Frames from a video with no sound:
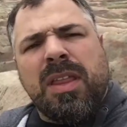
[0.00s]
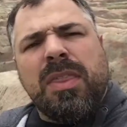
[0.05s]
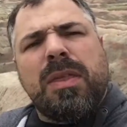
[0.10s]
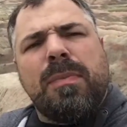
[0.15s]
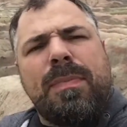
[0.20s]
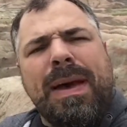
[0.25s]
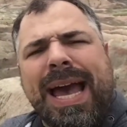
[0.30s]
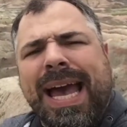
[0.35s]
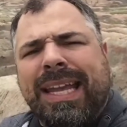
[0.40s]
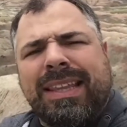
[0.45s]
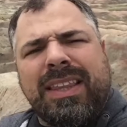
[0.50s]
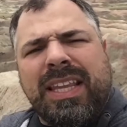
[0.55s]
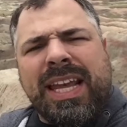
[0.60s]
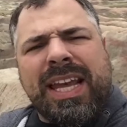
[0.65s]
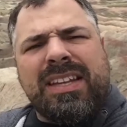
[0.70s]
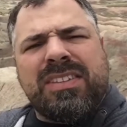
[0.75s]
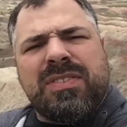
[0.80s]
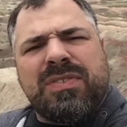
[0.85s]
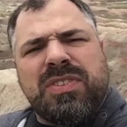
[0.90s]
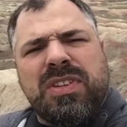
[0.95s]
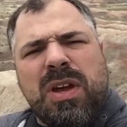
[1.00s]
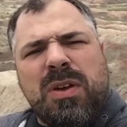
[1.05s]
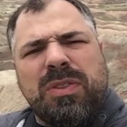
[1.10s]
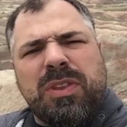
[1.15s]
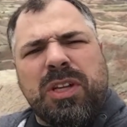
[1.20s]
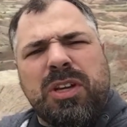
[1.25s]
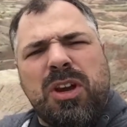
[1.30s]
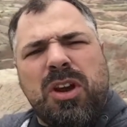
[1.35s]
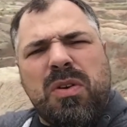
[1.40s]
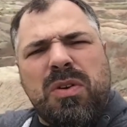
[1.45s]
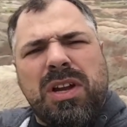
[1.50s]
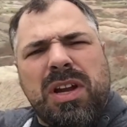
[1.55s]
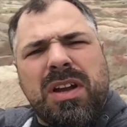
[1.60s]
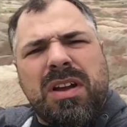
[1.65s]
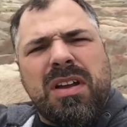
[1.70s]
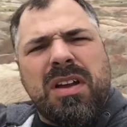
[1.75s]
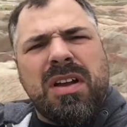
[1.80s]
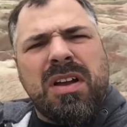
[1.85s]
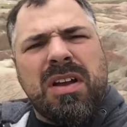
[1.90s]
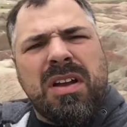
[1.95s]
The Badlands of South Dakota.
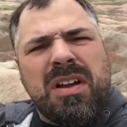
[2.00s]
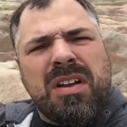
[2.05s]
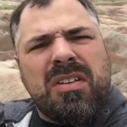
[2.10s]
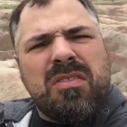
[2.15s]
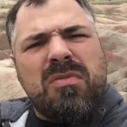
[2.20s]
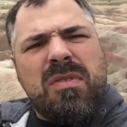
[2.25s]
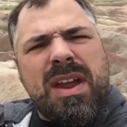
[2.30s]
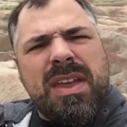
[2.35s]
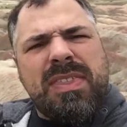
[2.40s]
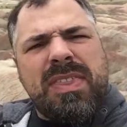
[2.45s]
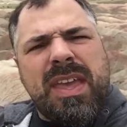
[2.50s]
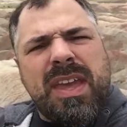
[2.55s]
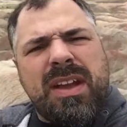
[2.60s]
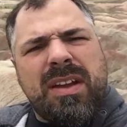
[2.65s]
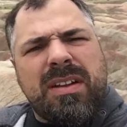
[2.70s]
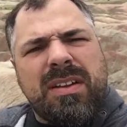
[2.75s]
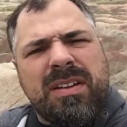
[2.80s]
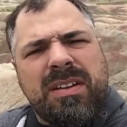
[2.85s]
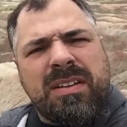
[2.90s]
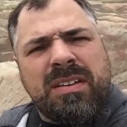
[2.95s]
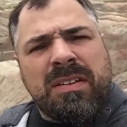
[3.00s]
Right there.